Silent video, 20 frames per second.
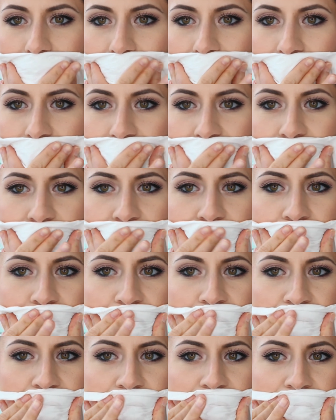
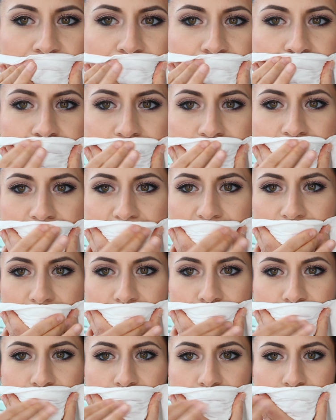
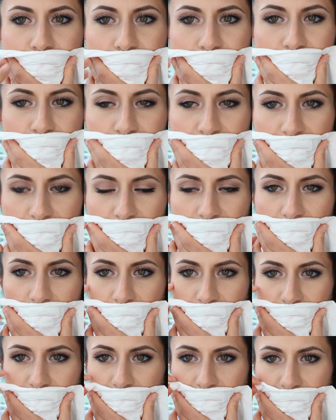
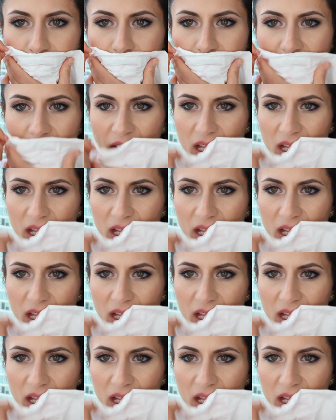(no one is talking)